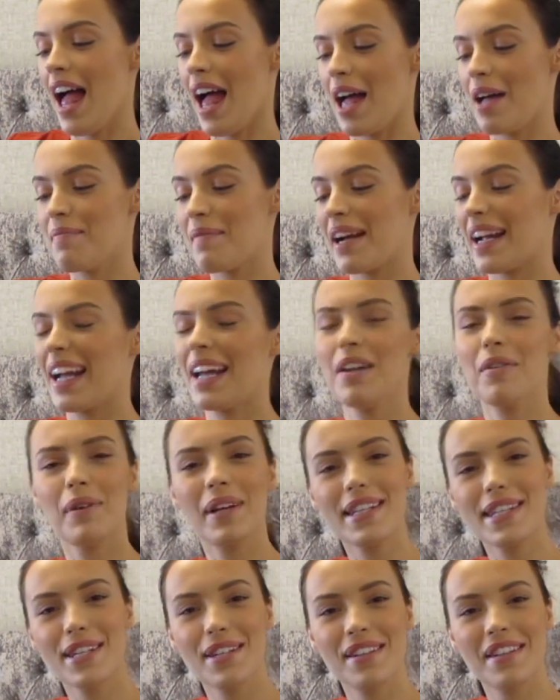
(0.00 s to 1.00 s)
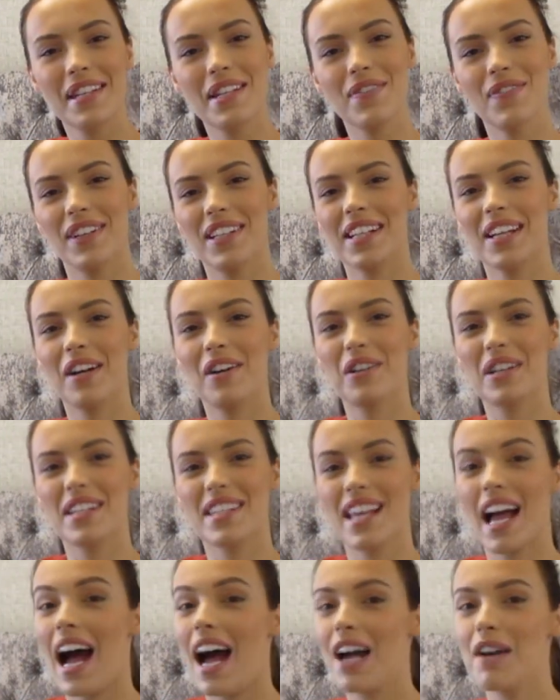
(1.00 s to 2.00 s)
I cannot wait to do this video
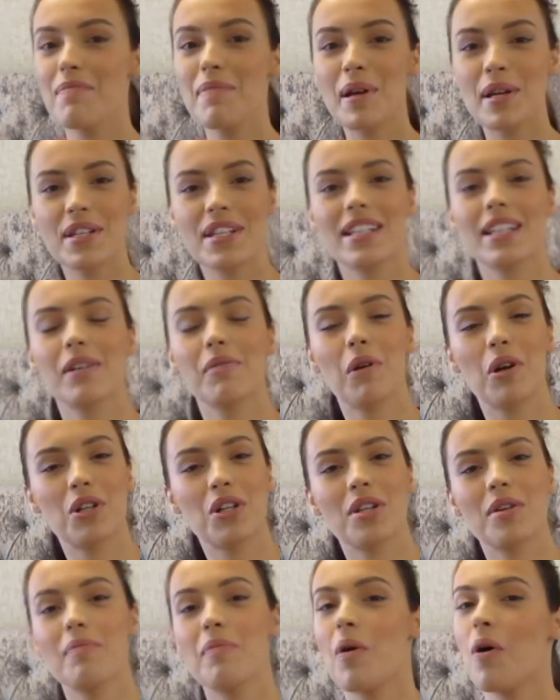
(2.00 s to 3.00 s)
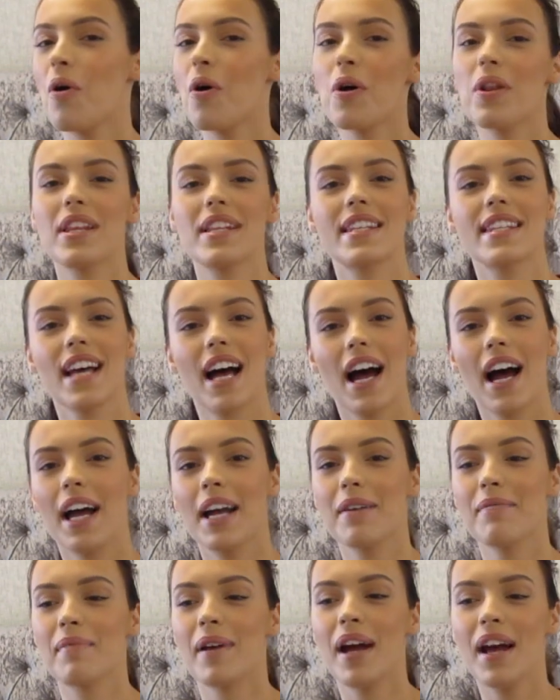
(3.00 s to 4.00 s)
because I personally watch them all the
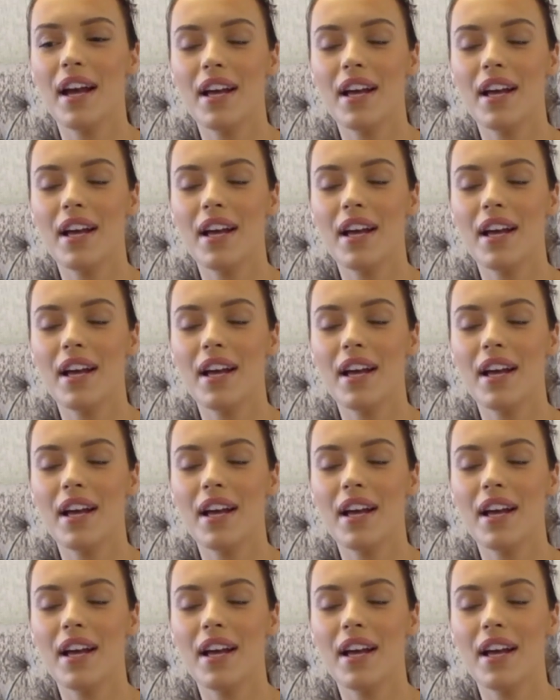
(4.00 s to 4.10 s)
time.